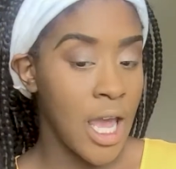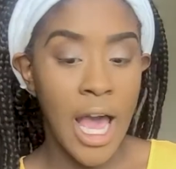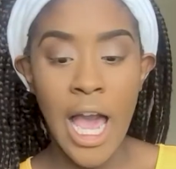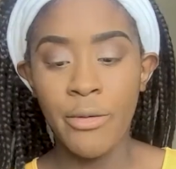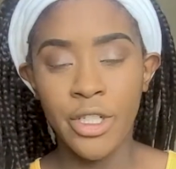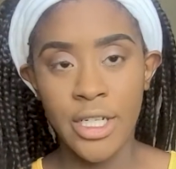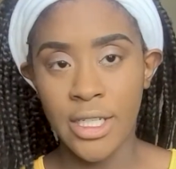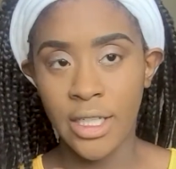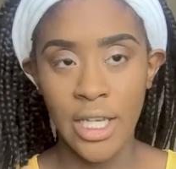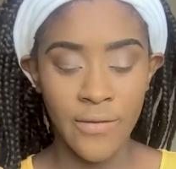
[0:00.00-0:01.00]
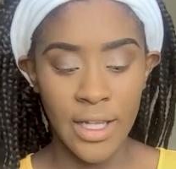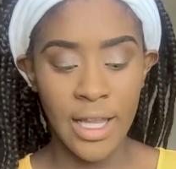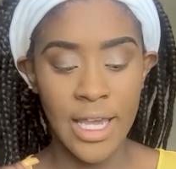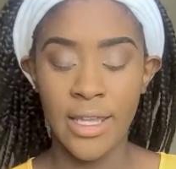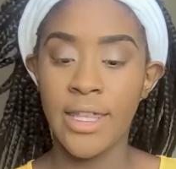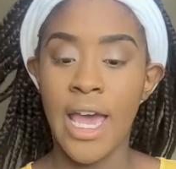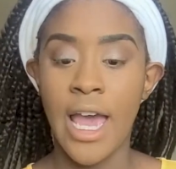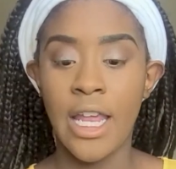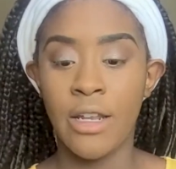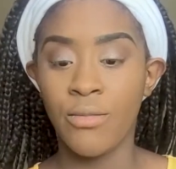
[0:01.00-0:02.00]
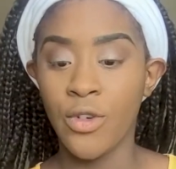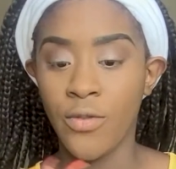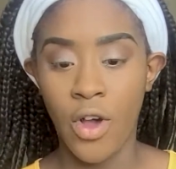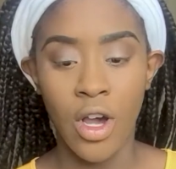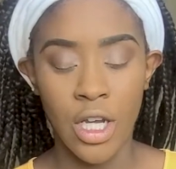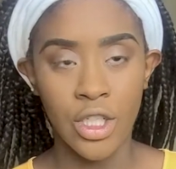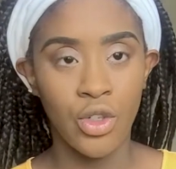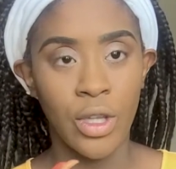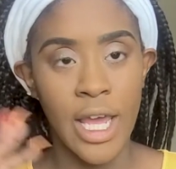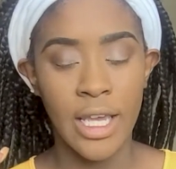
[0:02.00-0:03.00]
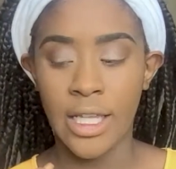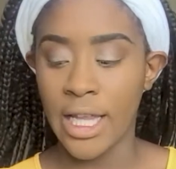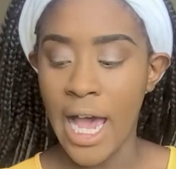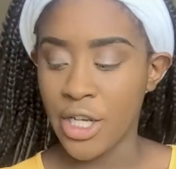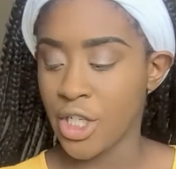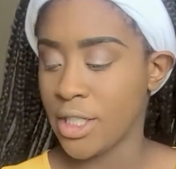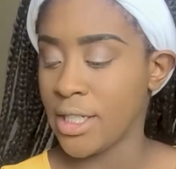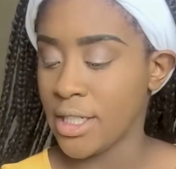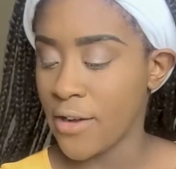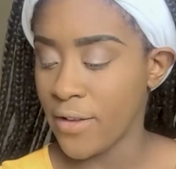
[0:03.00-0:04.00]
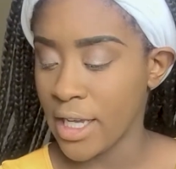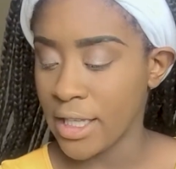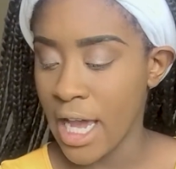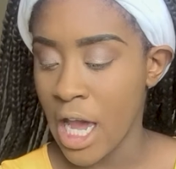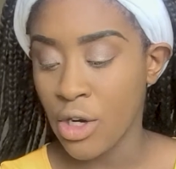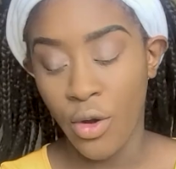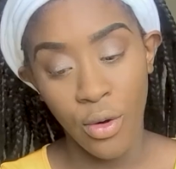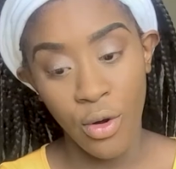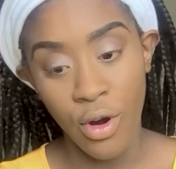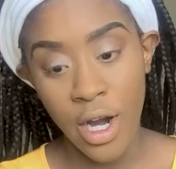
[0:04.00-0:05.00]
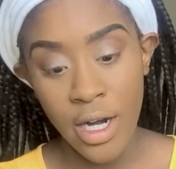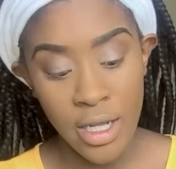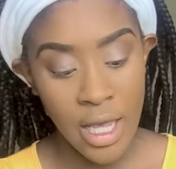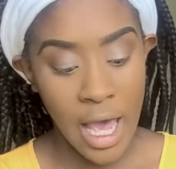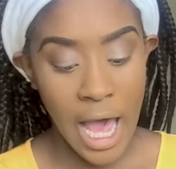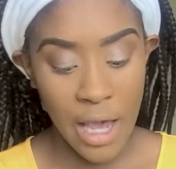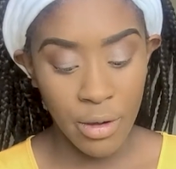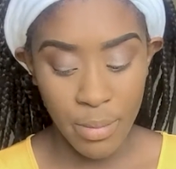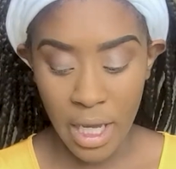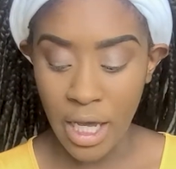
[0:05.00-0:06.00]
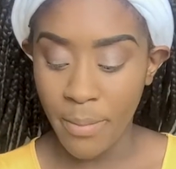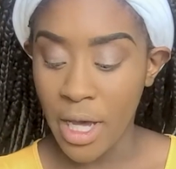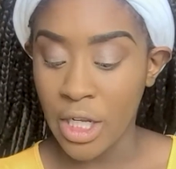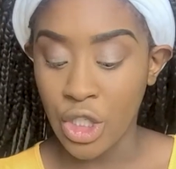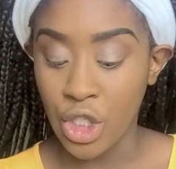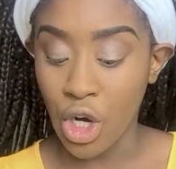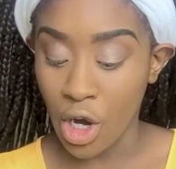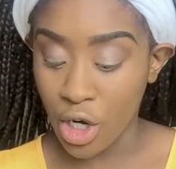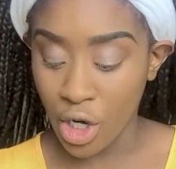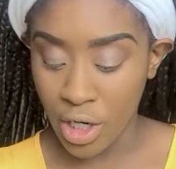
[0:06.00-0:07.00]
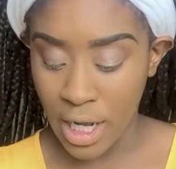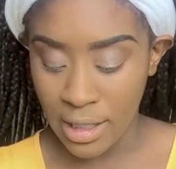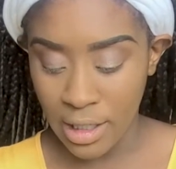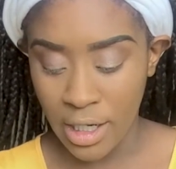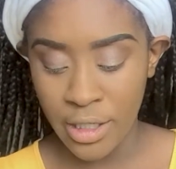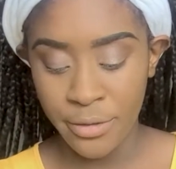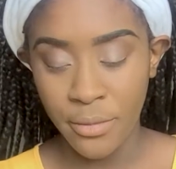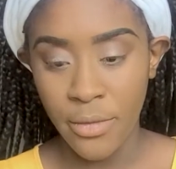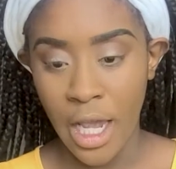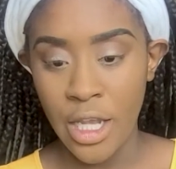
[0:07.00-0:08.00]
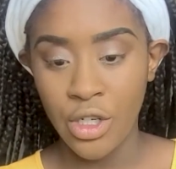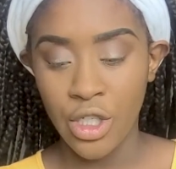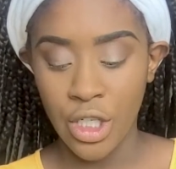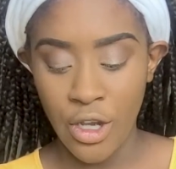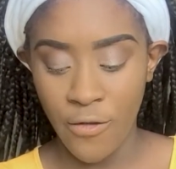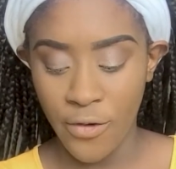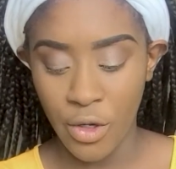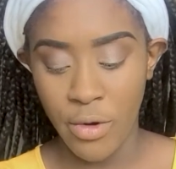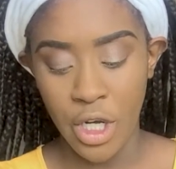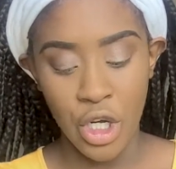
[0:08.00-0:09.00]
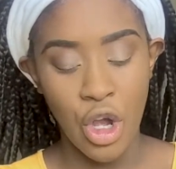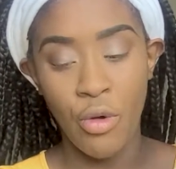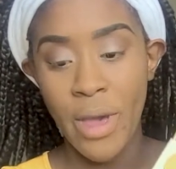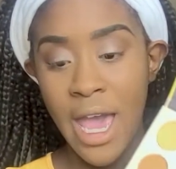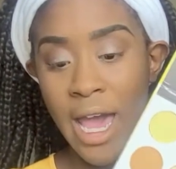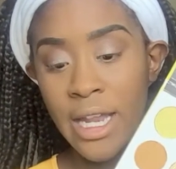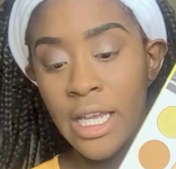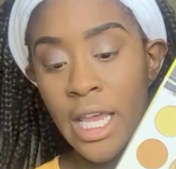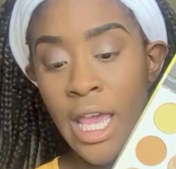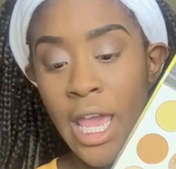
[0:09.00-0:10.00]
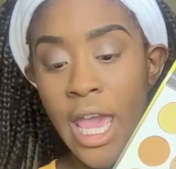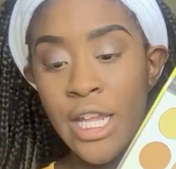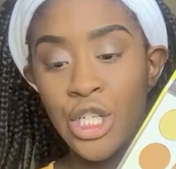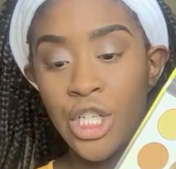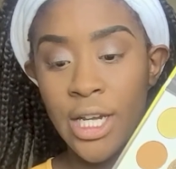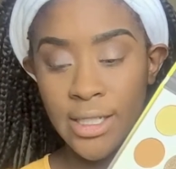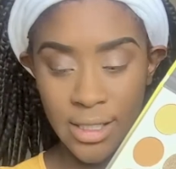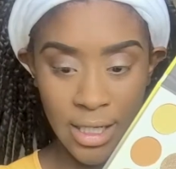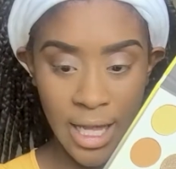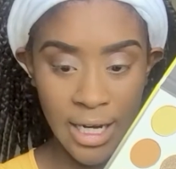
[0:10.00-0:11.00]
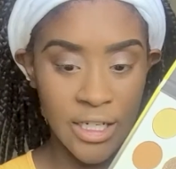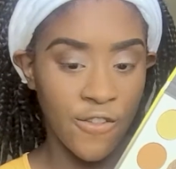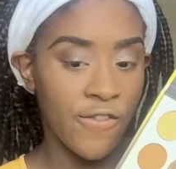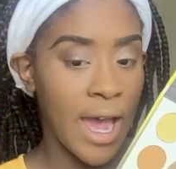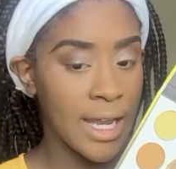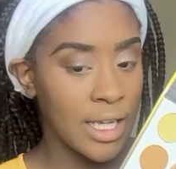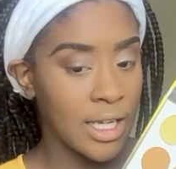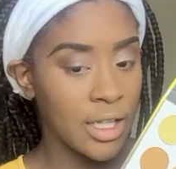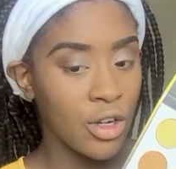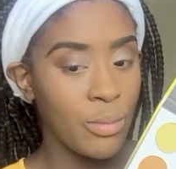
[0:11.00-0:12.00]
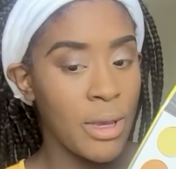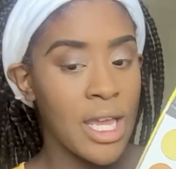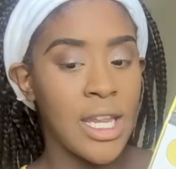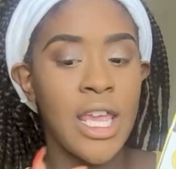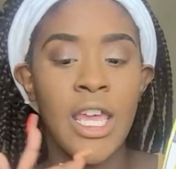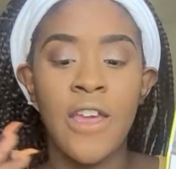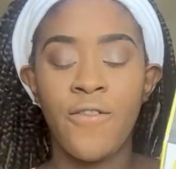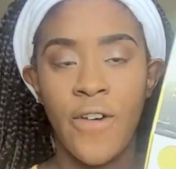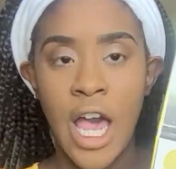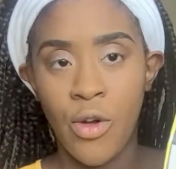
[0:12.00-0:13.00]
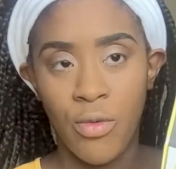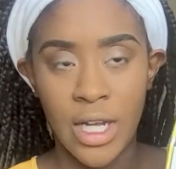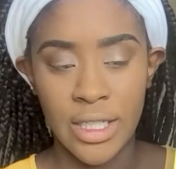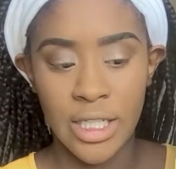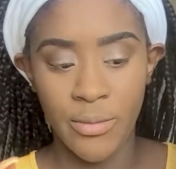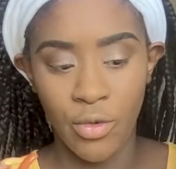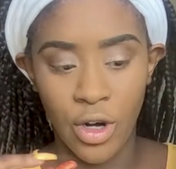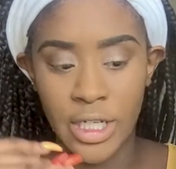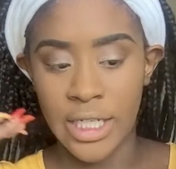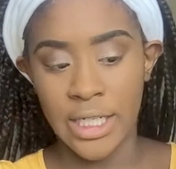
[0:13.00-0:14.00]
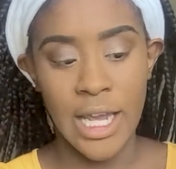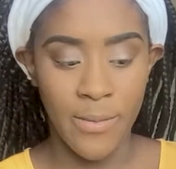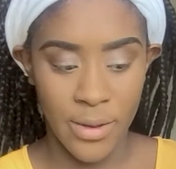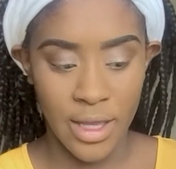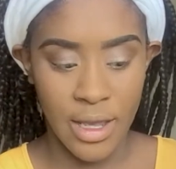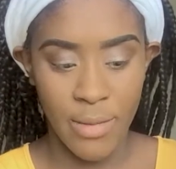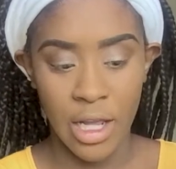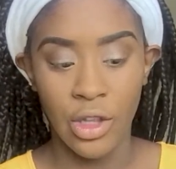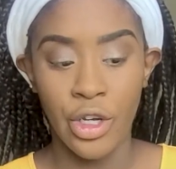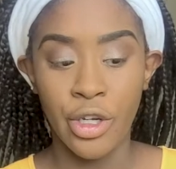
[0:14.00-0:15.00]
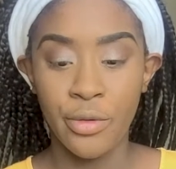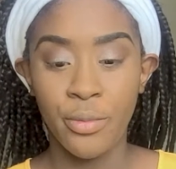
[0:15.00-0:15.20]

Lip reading: I will just leave it like that and move on to like lashes and stuff like that, or I will pick up a darker color. I usually go for the one in Nomad, and just to like define it a little bit if I want some more depth in my look.